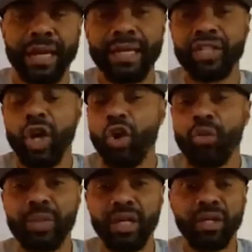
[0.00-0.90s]
he
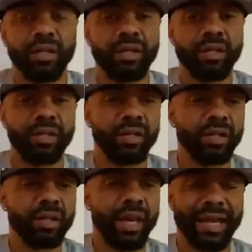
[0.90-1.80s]
told me,
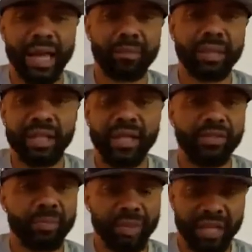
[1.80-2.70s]
and I
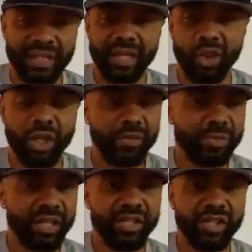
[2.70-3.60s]
believed him because I knew he was
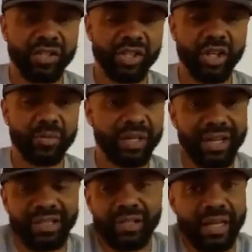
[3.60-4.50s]
being sincere,
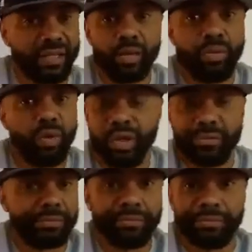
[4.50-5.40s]
because at this point,
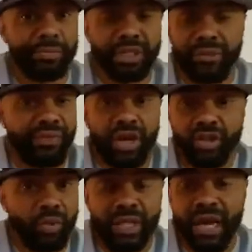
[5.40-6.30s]
what the fuck
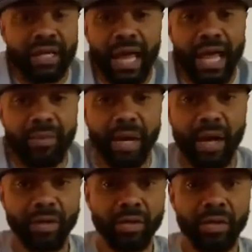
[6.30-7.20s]
do he got to lie
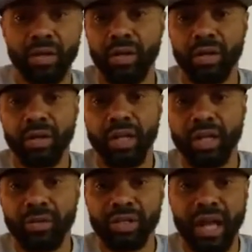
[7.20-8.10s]
about? And
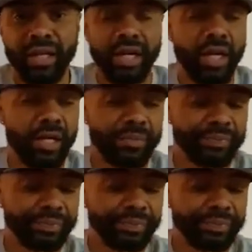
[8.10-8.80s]
he was like, I